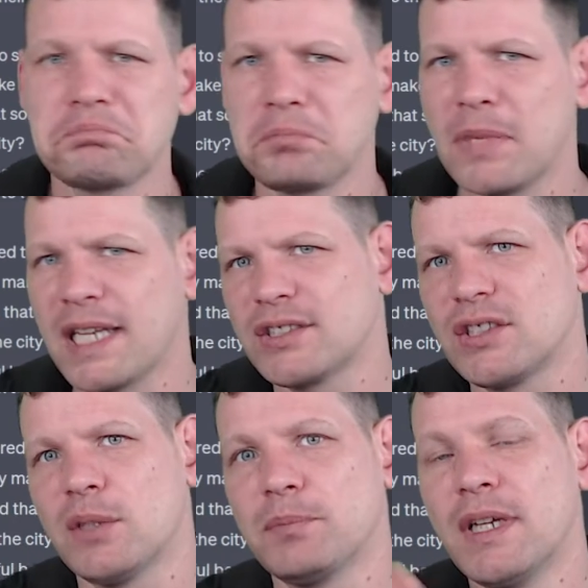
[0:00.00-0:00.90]
make
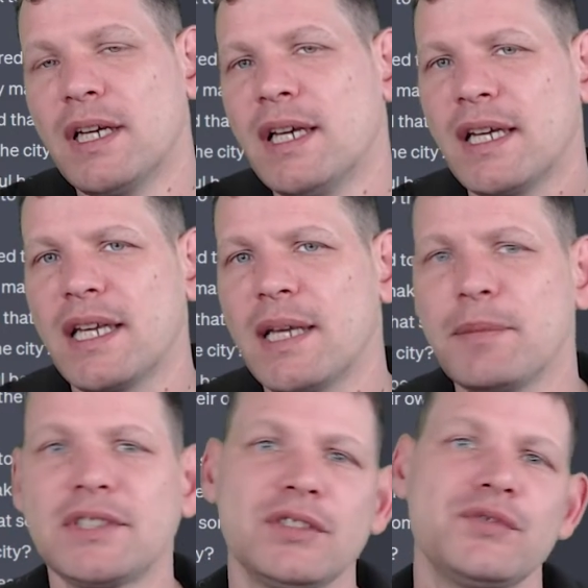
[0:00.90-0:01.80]
some
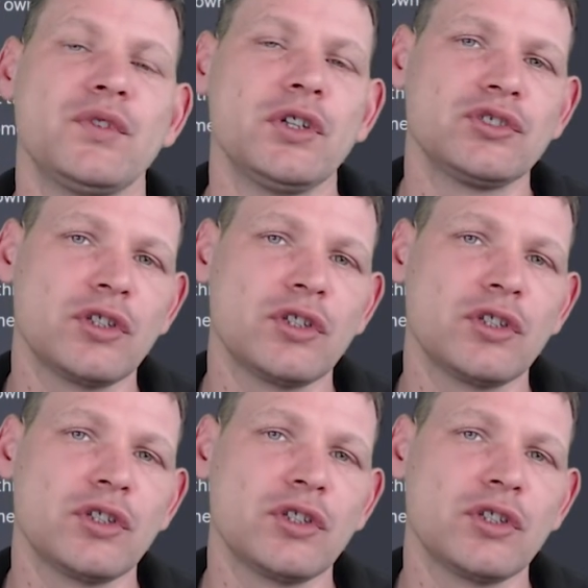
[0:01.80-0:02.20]
images for it.